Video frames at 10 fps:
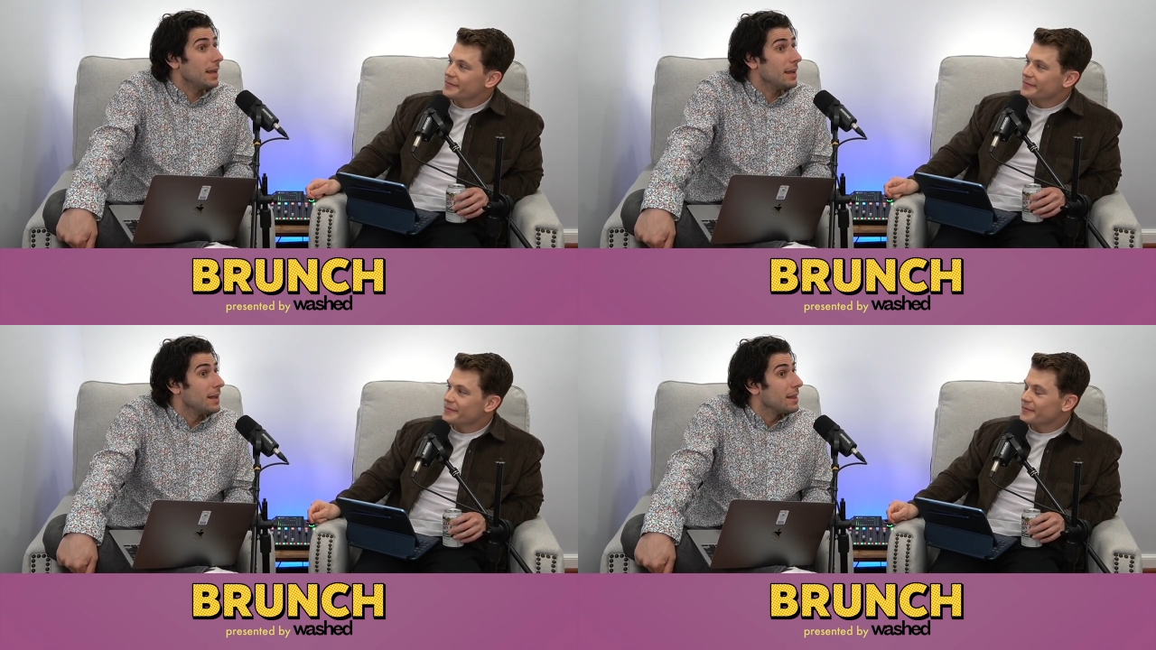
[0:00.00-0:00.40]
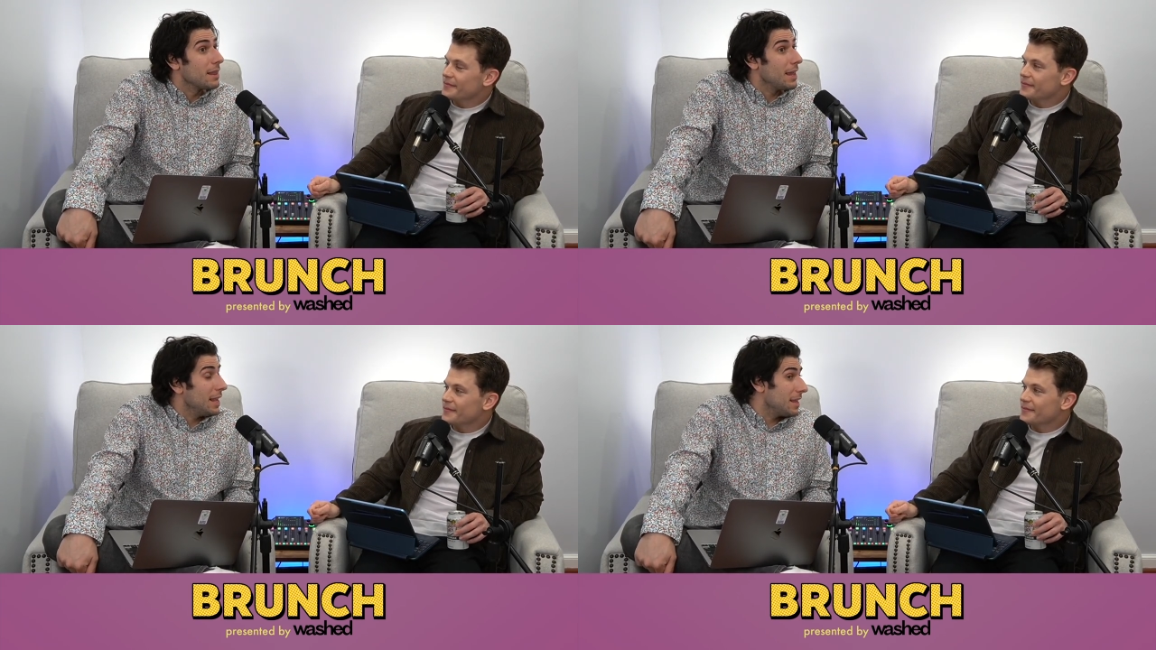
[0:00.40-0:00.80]
Speaker 1: It,
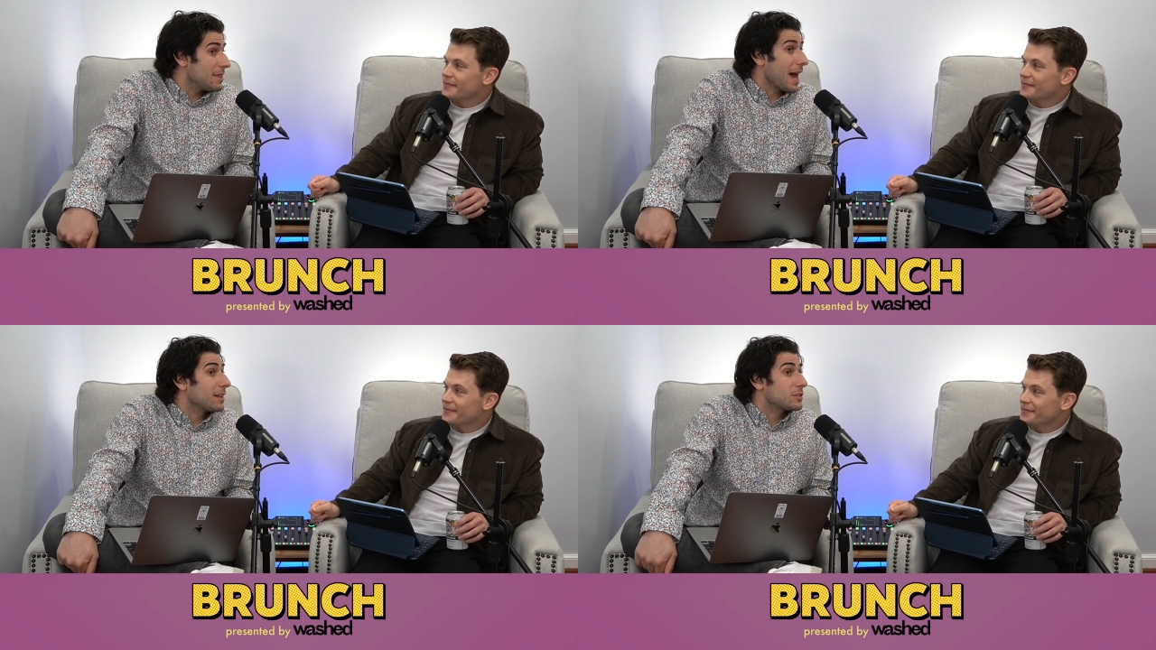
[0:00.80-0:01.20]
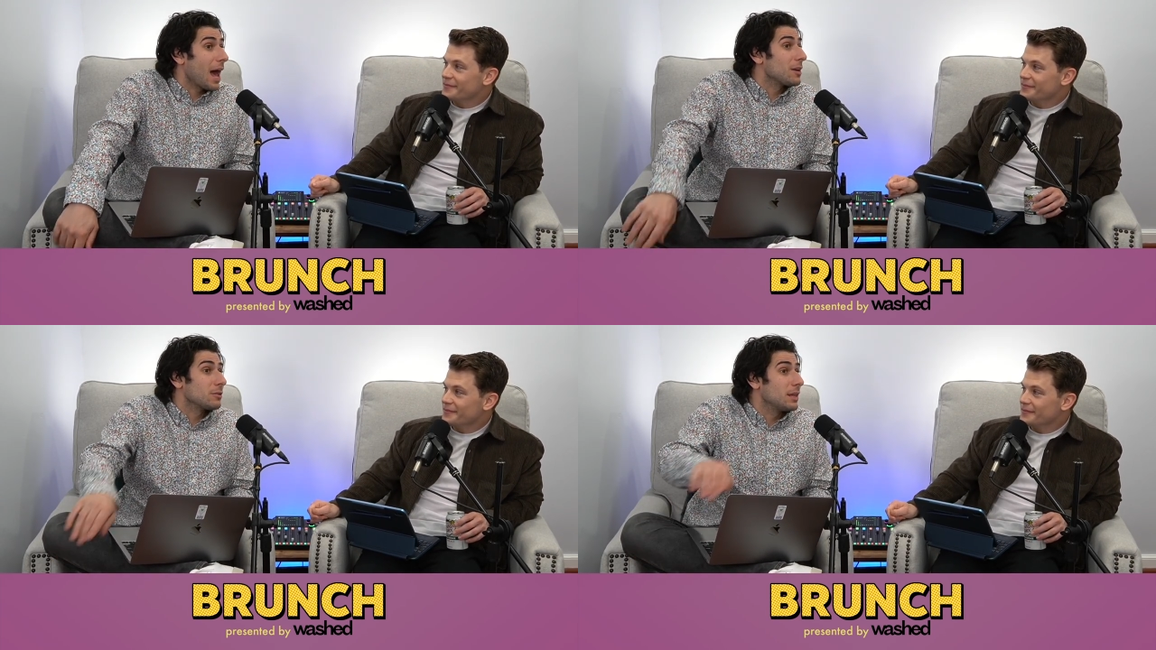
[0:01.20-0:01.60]
that's
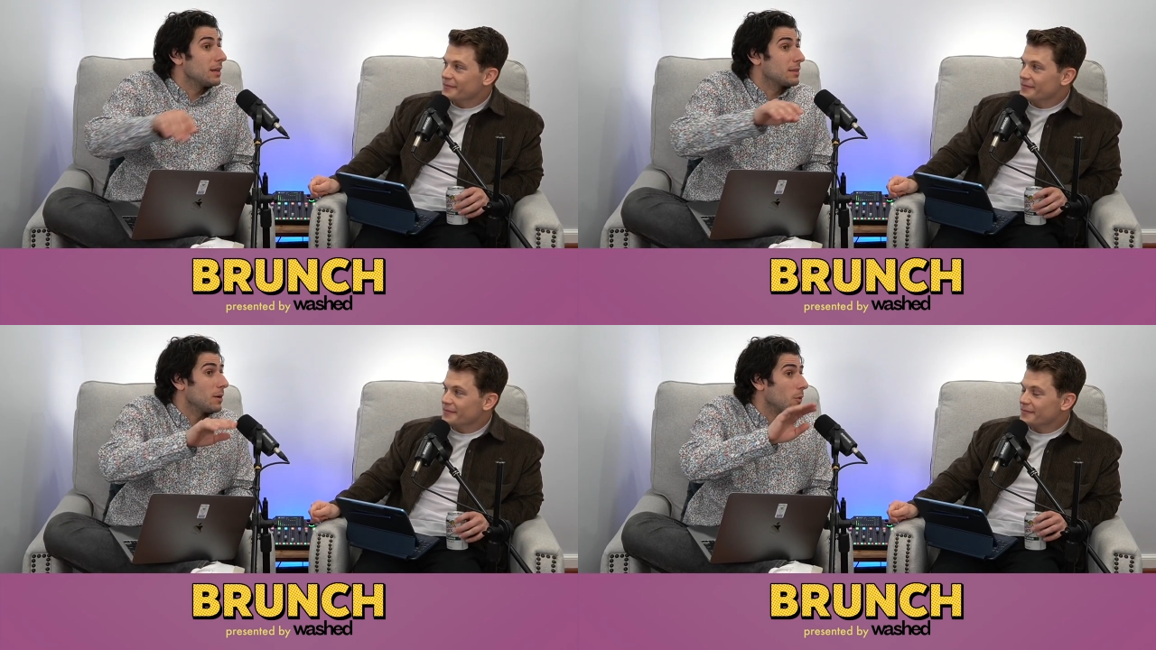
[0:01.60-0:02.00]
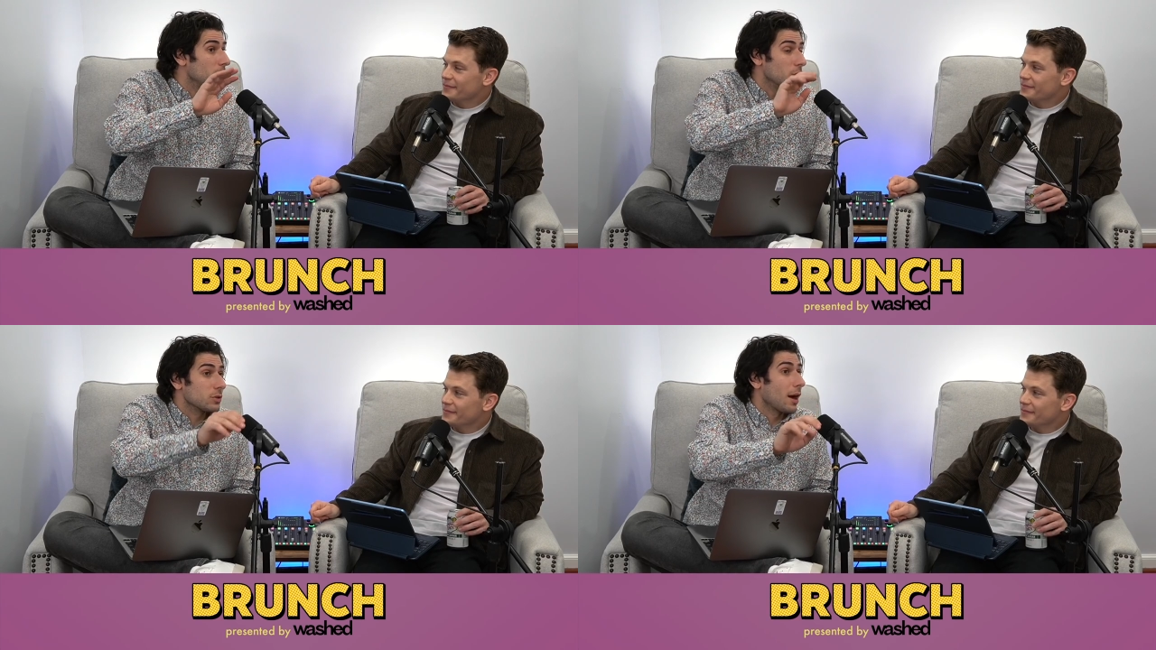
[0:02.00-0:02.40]
I don't think that
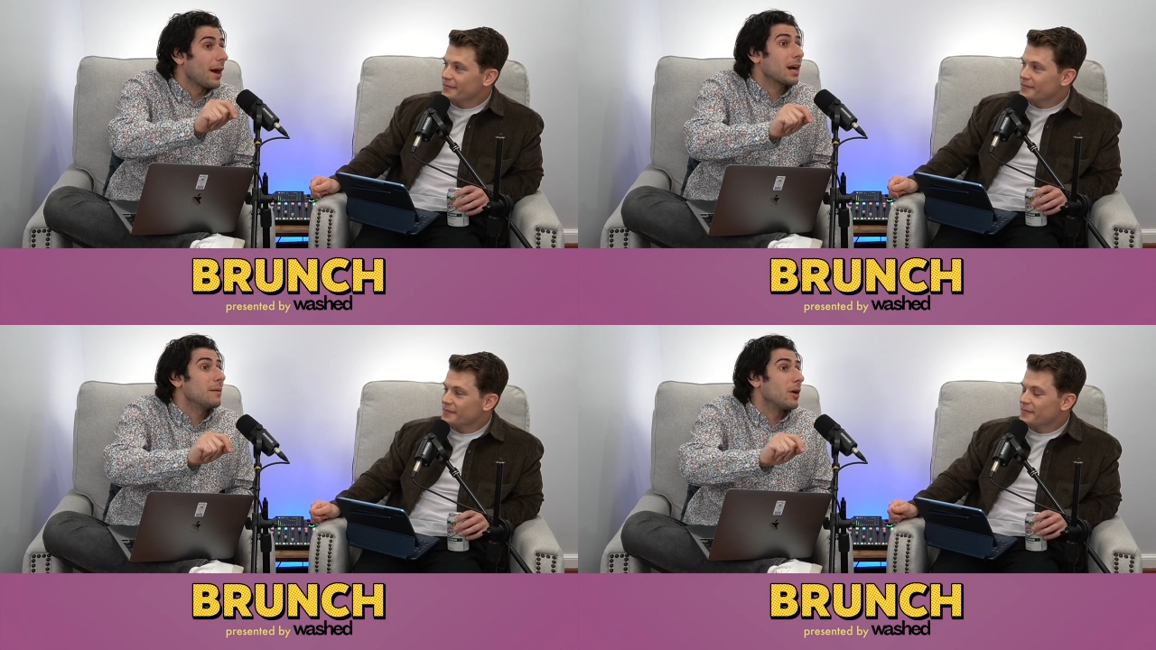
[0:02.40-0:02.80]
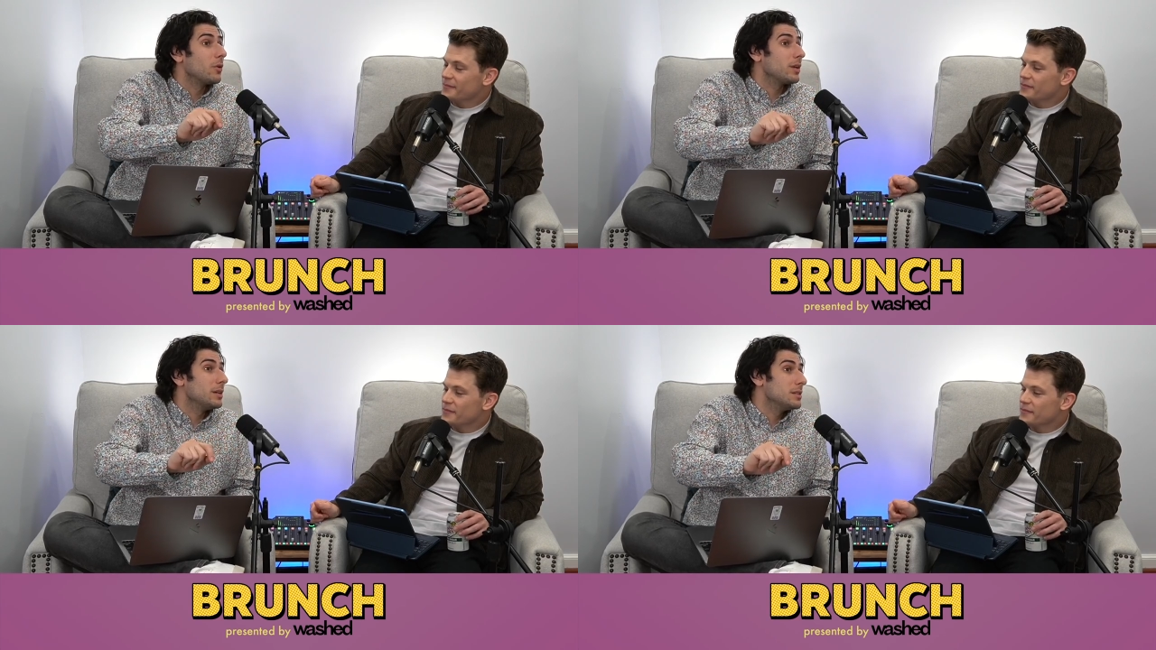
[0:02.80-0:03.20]
what you're talking
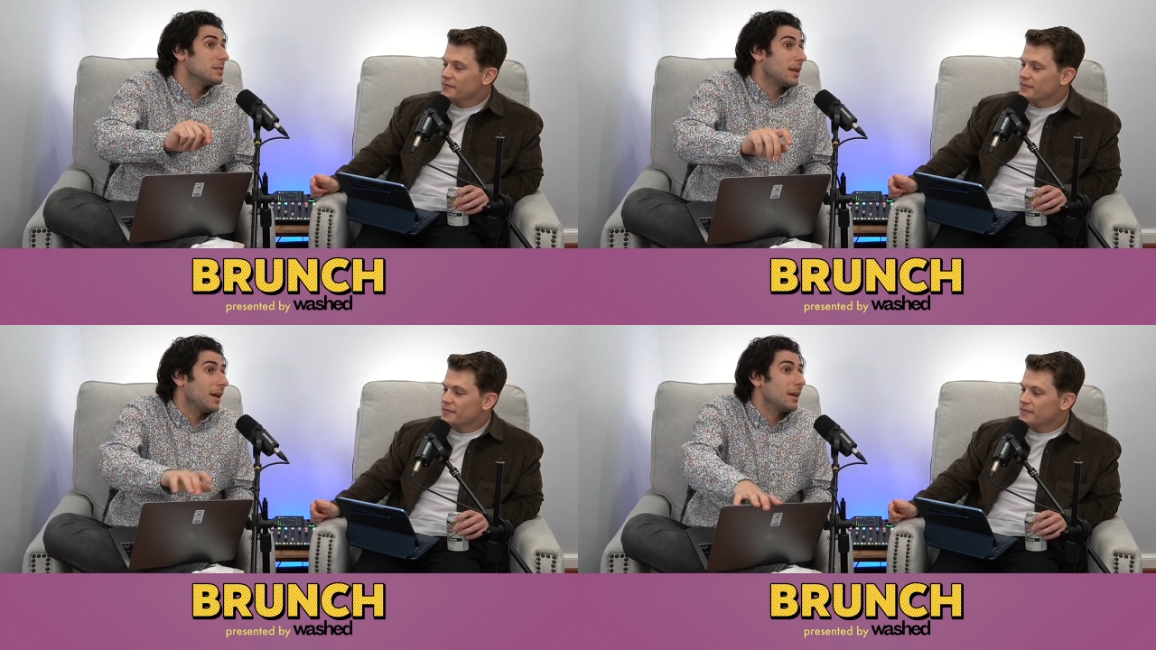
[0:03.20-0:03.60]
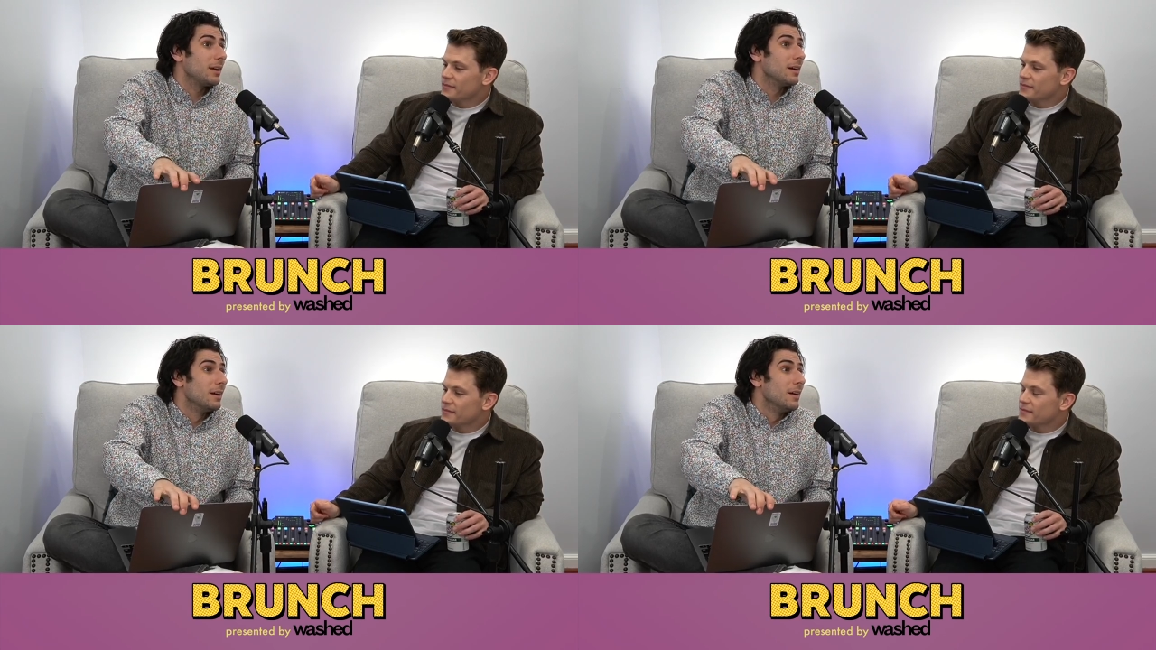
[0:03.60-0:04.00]
about is
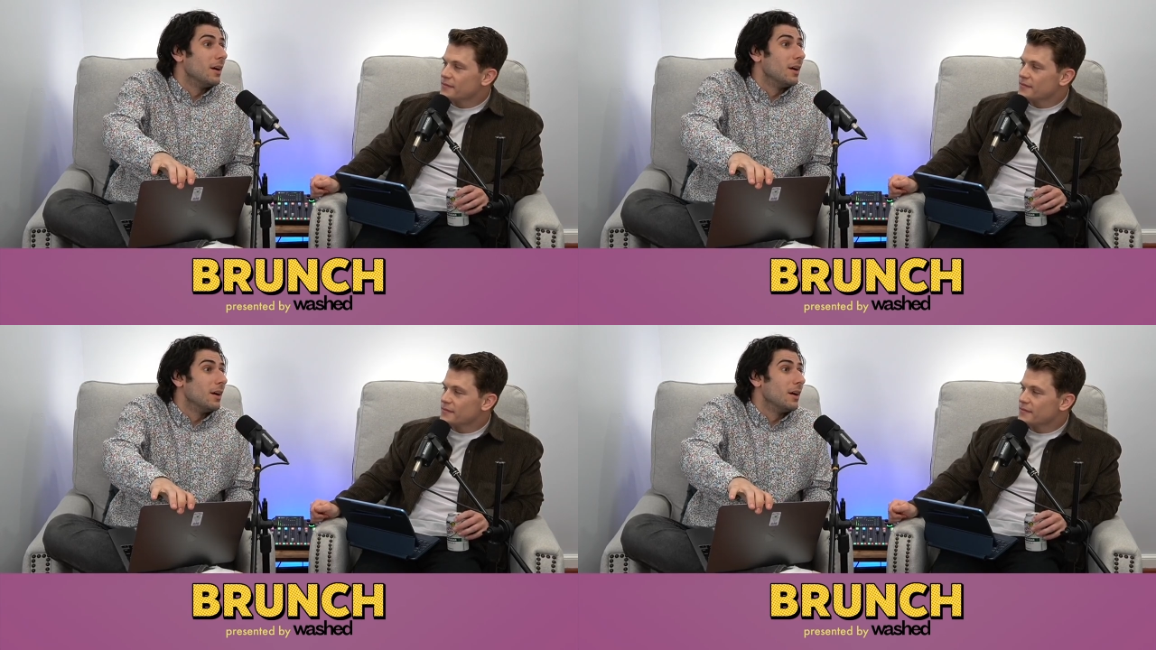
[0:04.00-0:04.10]
a